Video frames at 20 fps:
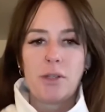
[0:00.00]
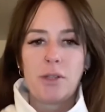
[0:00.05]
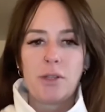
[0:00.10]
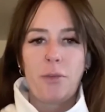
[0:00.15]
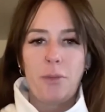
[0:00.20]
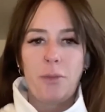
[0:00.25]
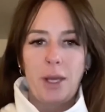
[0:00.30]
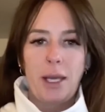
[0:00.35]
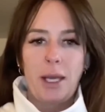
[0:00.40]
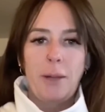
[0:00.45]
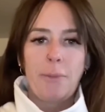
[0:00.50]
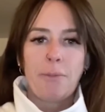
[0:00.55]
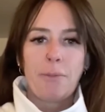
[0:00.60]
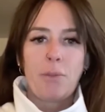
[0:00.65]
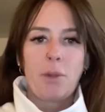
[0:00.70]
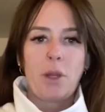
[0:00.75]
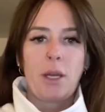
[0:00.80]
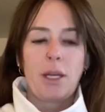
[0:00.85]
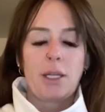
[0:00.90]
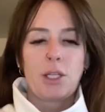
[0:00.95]
for me.
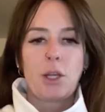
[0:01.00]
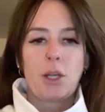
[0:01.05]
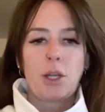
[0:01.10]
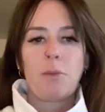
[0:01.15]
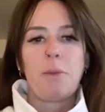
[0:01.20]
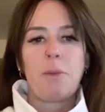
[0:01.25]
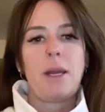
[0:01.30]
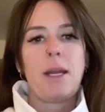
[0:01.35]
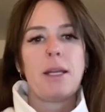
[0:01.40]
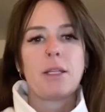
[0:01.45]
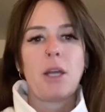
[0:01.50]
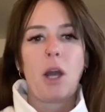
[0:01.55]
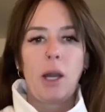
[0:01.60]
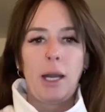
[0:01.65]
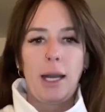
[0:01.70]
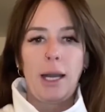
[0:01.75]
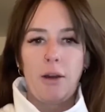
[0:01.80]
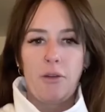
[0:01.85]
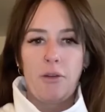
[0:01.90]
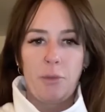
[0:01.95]
It took me totally
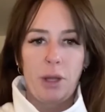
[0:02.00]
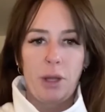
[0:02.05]
out of my